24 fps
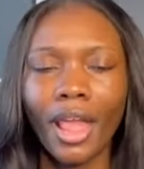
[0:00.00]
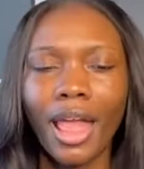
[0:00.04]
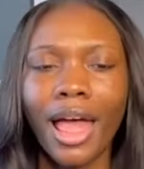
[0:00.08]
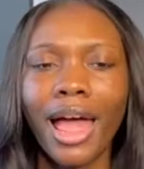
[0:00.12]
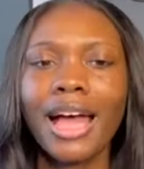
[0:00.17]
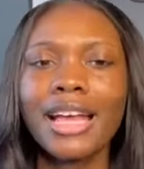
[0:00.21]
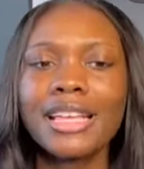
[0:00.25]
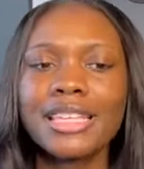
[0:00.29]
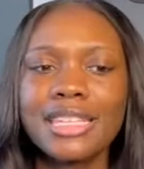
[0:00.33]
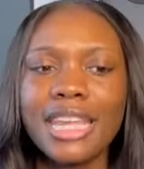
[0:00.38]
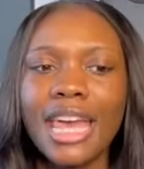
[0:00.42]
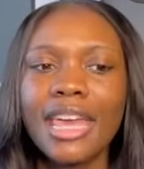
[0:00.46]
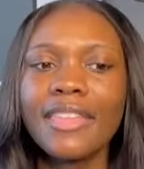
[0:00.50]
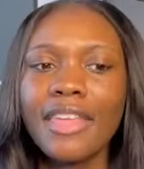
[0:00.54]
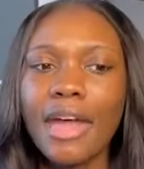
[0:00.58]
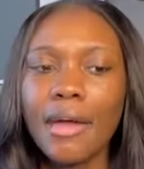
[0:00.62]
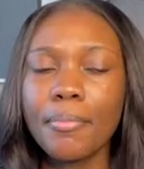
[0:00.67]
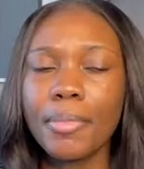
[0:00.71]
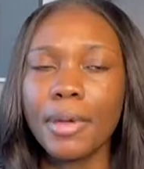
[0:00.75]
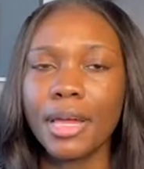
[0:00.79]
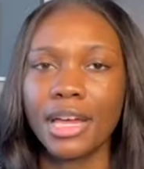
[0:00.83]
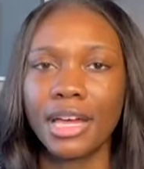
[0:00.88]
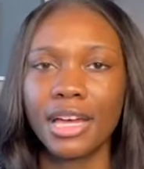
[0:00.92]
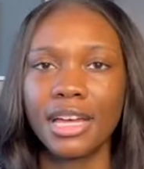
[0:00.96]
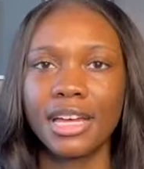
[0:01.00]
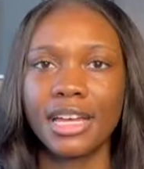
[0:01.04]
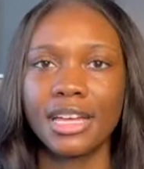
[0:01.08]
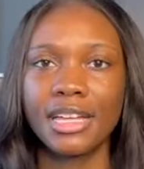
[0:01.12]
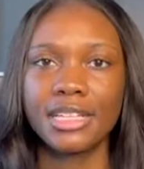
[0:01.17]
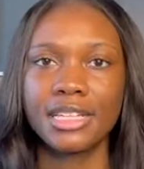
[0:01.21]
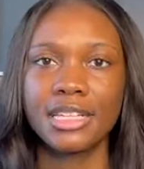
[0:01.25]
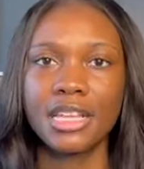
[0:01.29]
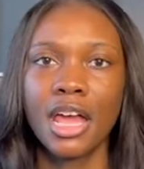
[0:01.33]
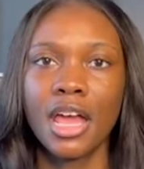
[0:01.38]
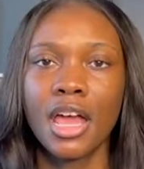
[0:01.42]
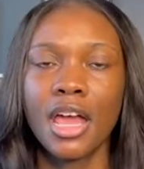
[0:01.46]
I say that
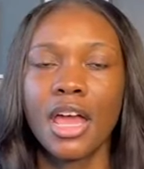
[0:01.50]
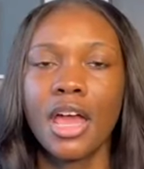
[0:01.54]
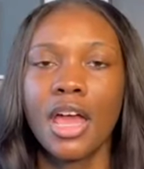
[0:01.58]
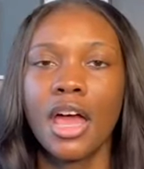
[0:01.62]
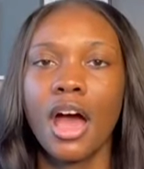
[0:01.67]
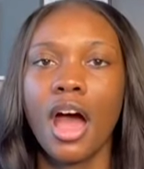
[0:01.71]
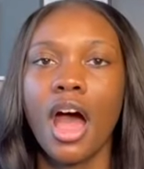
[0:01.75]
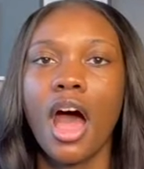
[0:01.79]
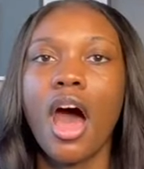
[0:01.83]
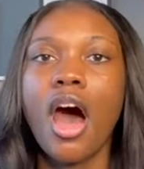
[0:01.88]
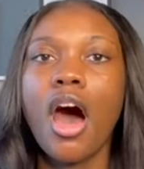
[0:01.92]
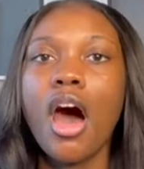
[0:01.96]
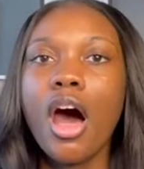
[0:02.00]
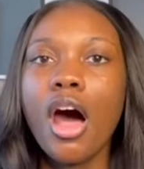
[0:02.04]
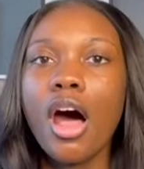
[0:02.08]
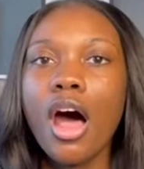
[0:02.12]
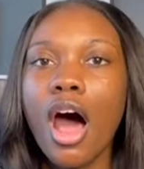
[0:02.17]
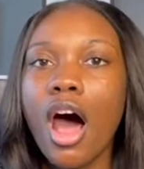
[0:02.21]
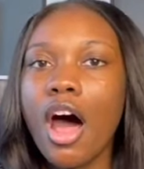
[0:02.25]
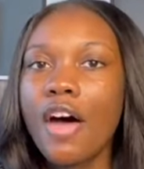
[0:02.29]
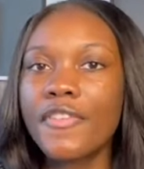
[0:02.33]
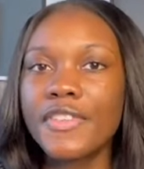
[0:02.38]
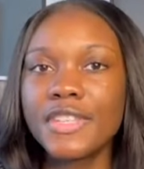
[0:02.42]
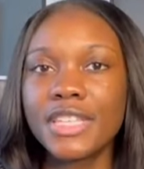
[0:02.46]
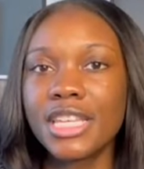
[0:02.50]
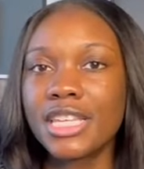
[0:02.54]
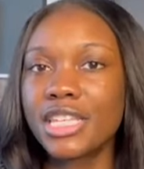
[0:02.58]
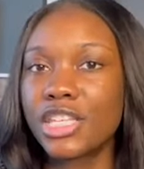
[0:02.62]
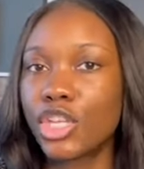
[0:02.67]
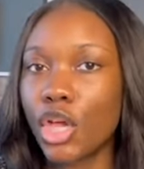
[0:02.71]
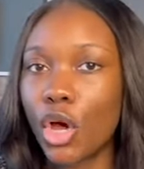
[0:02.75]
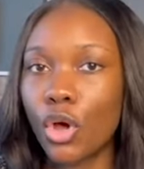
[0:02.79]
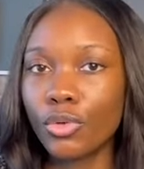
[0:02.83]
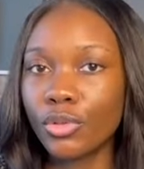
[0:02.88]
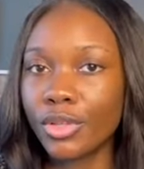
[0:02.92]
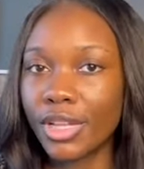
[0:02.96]
because all offices
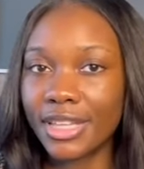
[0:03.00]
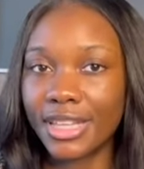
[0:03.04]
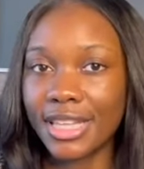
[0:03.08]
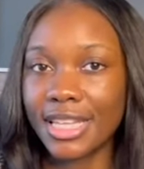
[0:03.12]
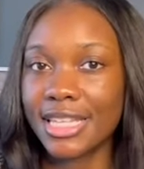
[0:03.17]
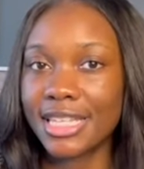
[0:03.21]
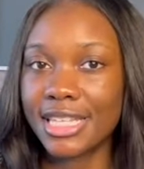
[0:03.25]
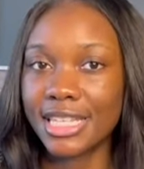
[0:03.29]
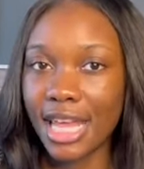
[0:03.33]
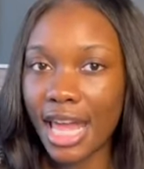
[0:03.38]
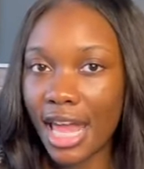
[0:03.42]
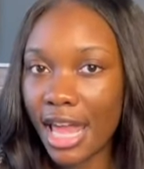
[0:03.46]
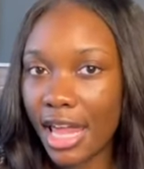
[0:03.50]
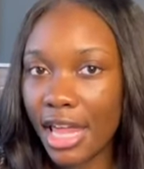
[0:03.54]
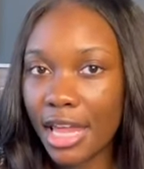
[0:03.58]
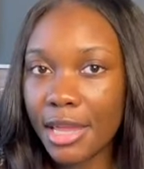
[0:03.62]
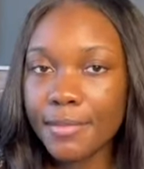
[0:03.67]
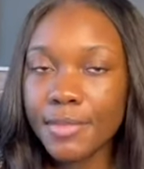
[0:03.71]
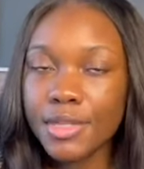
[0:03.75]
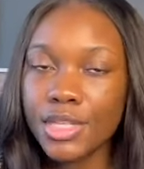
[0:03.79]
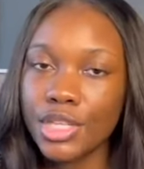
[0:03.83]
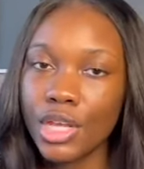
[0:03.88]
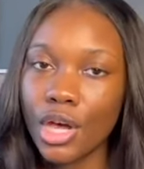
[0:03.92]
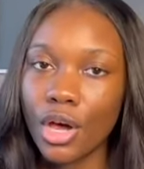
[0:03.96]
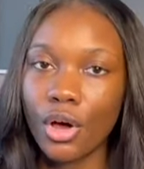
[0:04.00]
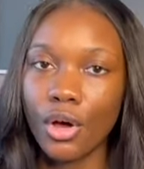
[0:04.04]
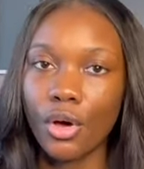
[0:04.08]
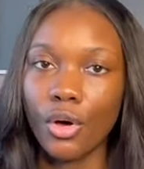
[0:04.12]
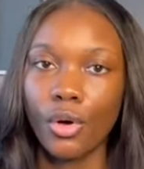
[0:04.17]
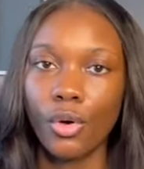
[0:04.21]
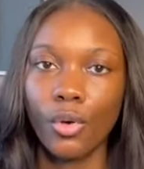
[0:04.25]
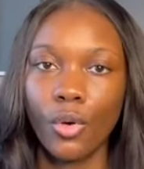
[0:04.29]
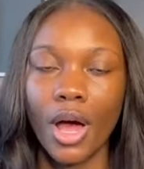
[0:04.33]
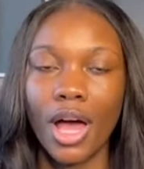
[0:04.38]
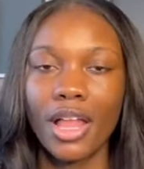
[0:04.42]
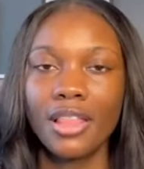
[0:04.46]
don't look the same.
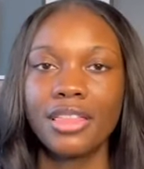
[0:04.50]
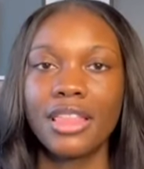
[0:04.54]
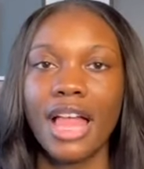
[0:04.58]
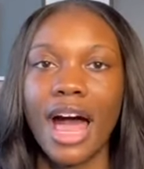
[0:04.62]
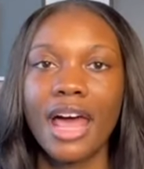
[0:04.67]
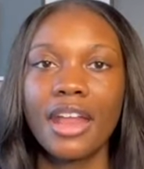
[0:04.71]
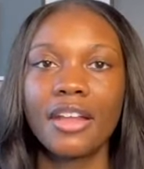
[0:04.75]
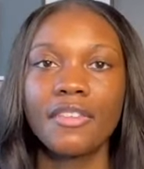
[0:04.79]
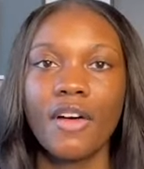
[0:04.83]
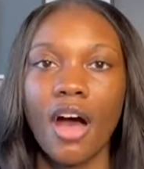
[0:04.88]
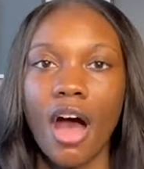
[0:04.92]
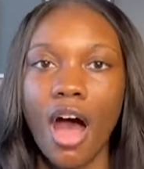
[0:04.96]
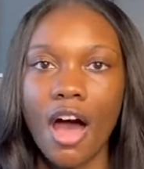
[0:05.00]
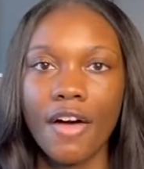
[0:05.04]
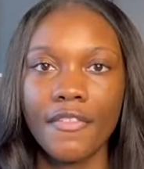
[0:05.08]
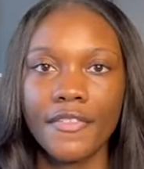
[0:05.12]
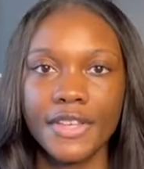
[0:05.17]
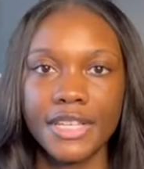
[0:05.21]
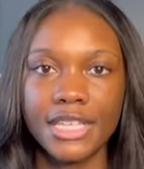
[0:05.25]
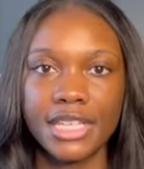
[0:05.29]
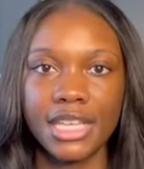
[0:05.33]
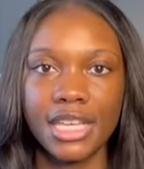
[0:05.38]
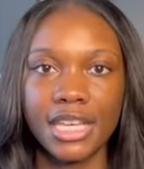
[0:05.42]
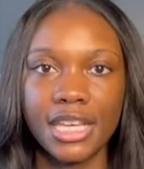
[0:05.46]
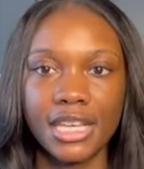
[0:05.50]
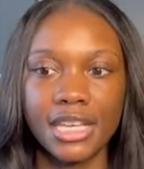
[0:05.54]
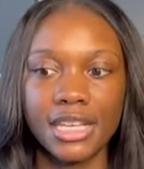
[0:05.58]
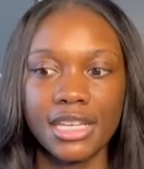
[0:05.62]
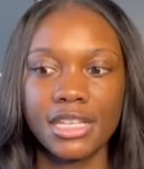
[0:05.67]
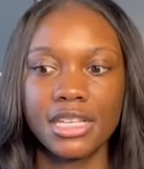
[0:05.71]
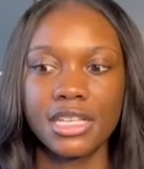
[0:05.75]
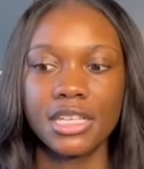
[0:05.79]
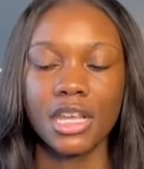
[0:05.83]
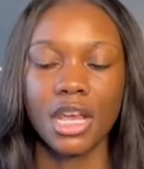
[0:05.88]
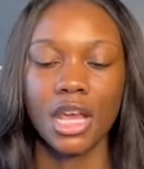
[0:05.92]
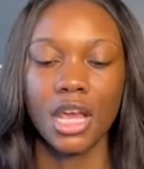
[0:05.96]
So a lot of offices,